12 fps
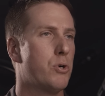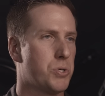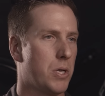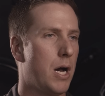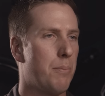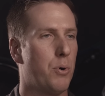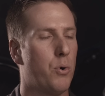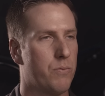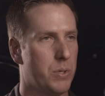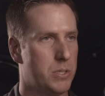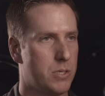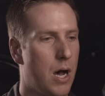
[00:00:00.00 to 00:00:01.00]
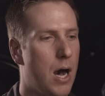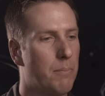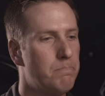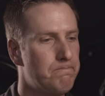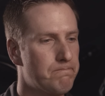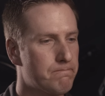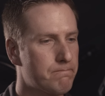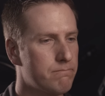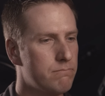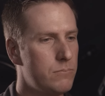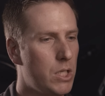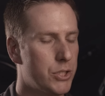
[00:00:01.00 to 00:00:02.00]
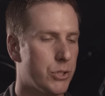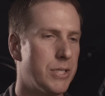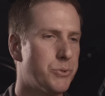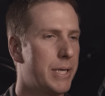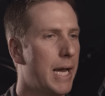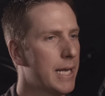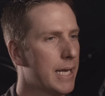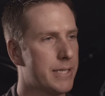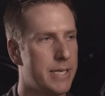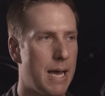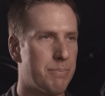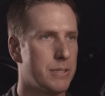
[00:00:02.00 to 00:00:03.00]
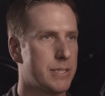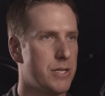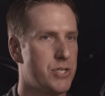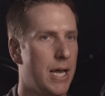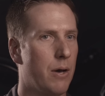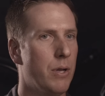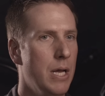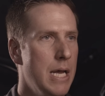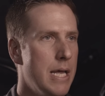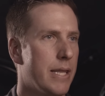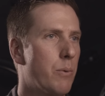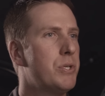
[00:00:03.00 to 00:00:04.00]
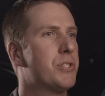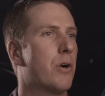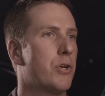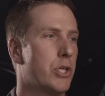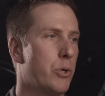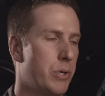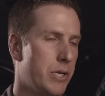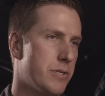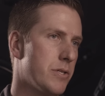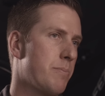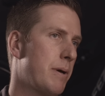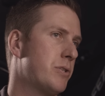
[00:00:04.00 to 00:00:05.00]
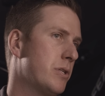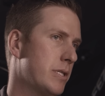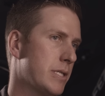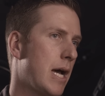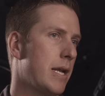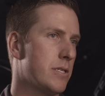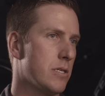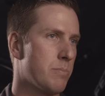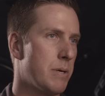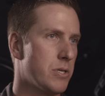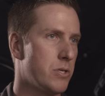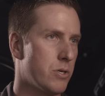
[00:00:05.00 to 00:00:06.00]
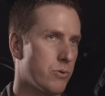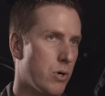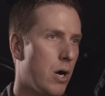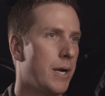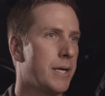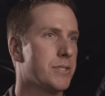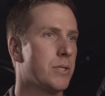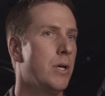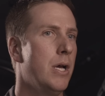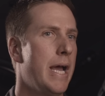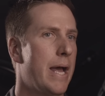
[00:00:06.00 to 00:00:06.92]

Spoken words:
push it up over the top. So as we kind of got the napkin sketch down, then we started to go into suspension design and suspension drawings, and